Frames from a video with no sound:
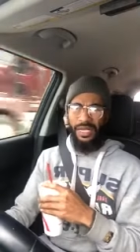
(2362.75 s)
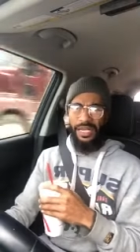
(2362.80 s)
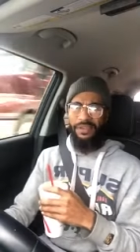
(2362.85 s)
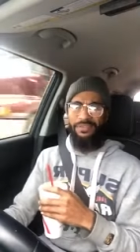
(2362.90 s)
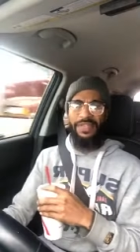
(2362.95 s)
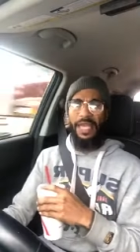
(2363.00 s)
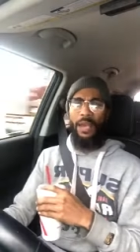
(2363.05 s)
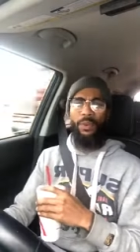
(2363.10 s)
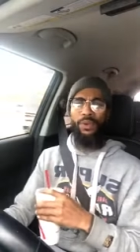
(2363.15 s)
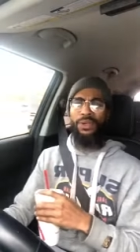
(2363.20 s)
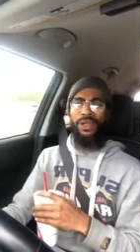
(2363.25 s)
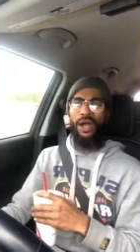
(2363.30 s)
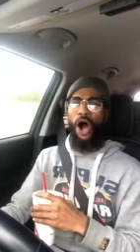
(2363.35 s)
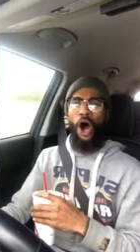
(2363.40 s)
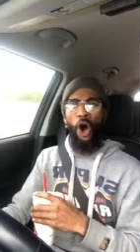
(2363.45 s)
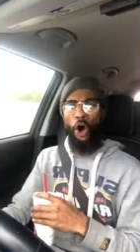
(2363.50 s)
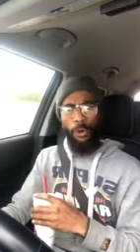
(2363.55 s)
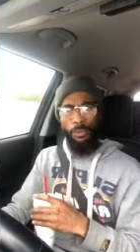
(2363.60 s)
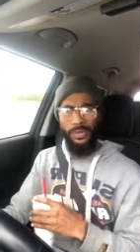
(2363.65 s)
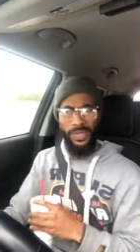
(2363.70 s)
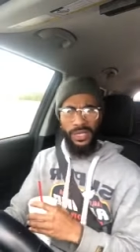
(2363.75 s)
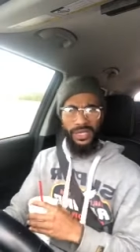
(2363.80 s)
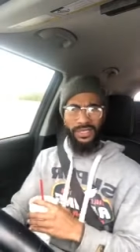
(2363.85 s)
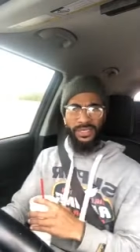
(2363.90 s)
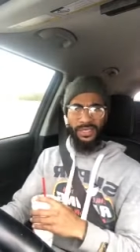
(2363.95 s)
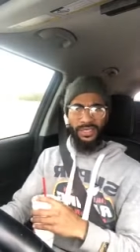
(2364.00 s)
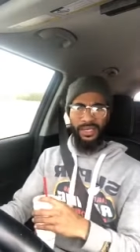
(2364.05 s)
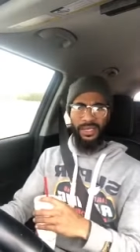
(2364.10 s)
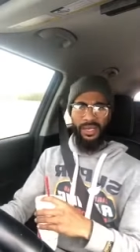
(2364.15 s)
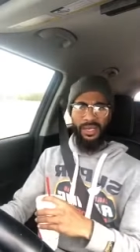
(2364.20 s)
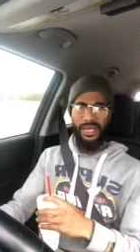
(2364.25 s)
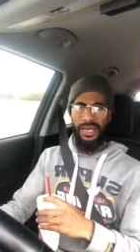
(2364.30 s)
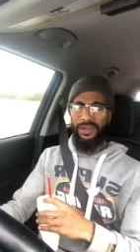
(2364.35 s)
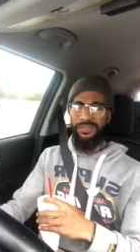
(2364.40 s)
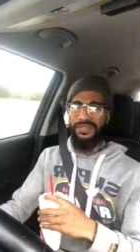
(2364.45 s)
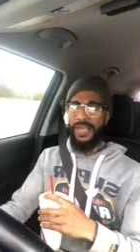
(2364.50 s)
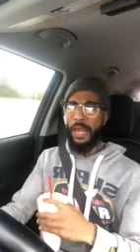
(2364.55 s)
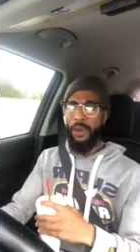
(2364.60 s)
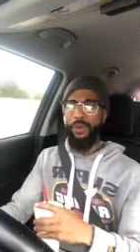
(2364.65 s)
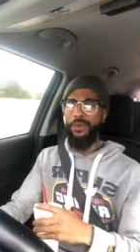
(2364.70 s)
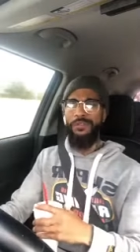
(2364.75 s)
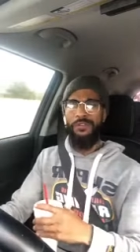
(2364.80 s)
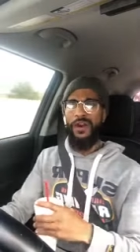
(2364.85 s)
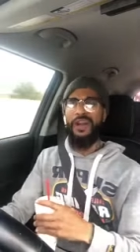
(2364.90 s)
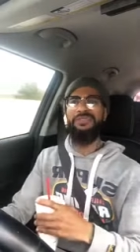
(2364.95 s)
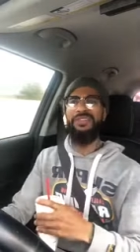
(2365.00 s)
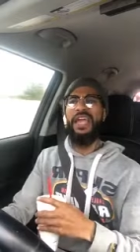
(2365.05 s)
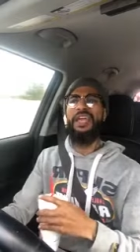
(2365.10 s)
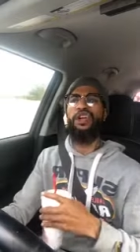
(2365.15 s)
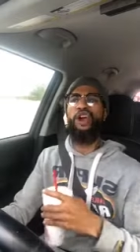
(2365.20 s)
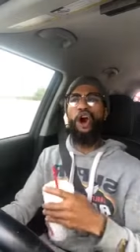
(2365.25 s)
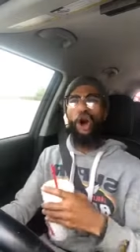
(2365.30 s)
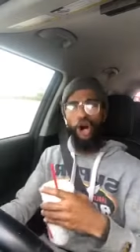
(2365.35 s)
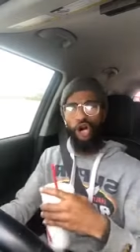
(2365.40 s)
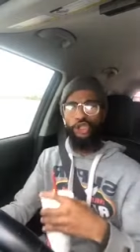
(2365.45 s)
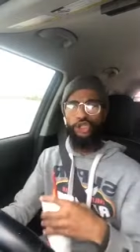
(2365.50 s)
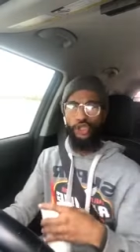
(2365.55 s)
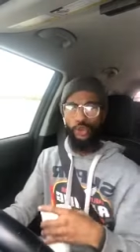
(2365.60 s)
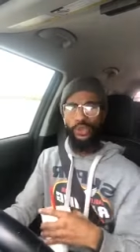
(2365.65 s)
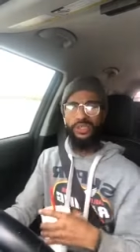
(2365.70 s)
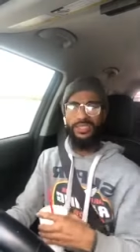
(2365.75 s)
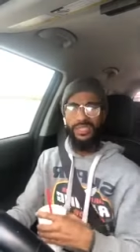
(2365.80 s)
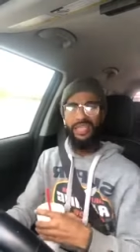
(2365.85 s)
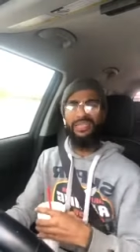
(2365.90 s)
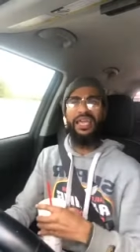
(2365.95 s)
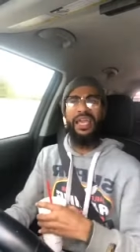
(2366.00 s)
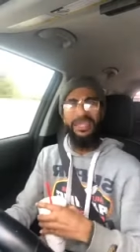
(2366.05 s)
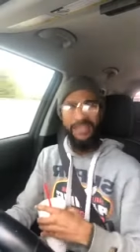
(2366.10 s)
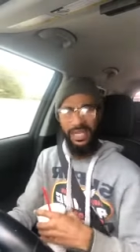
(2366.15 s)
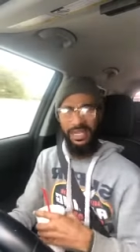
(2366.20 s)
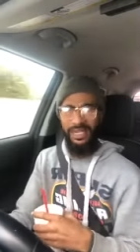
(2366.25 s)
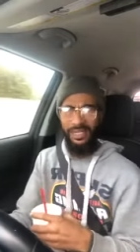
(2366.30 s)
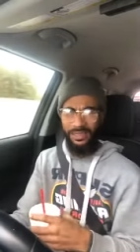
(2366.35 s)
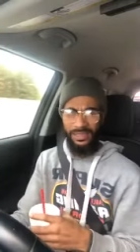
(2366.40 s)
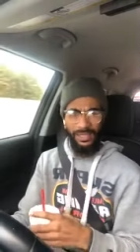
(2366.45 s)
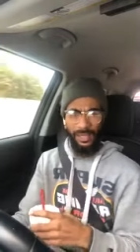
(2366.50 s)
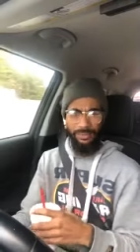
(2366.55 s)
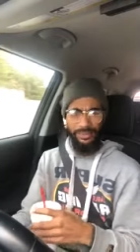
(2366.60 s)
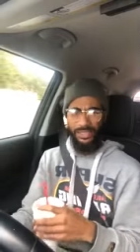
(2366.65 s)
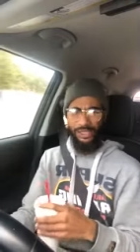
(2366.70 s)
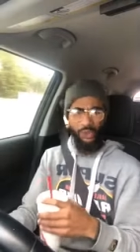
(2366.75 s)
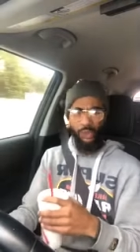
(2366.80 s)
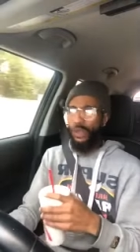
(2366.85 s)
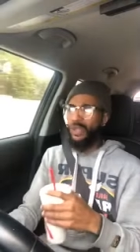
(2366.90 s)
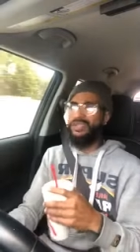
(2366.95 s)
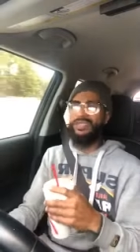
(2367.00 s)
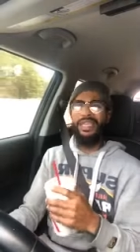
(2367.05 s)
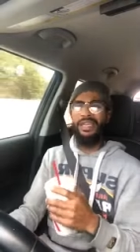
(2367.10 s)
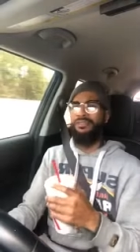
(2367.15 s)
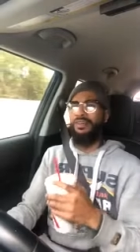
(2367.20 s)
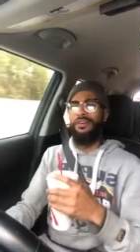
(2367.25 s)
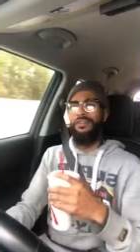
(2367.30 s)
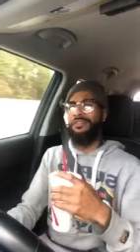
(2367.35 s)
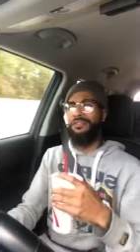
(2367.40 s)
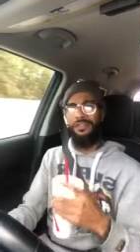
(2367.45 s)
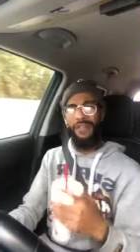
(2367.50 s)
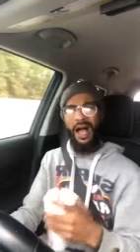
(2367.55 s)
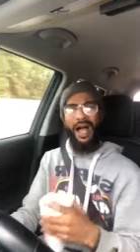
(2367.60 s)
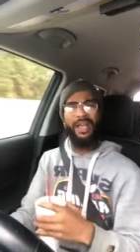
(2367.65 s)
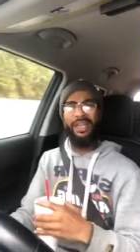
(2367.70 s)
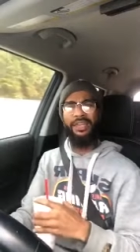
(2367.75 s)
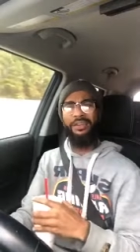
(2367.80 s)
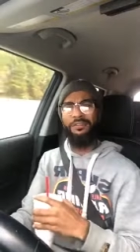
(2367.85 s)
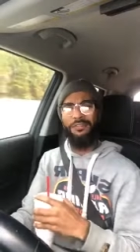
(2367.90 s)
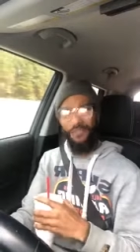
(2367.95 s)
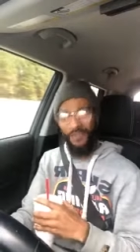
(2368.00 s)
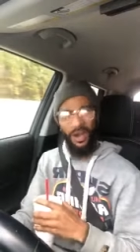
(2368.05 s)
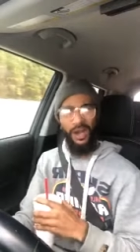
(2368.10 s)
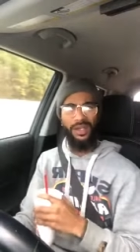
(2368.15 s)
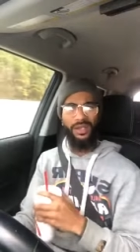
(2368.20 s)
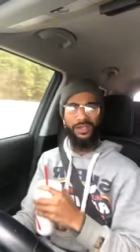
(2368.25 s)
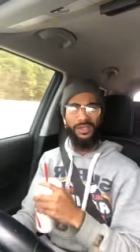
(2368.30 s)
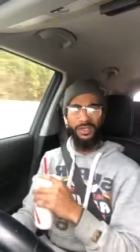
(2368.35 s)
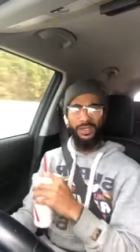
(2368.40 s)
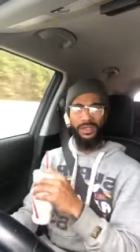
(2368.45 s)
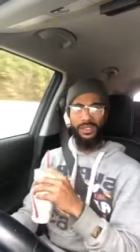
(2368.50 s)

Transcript: If they were homeless, if they were if they called you and said they needed something, you wouldn't give a flying fuck.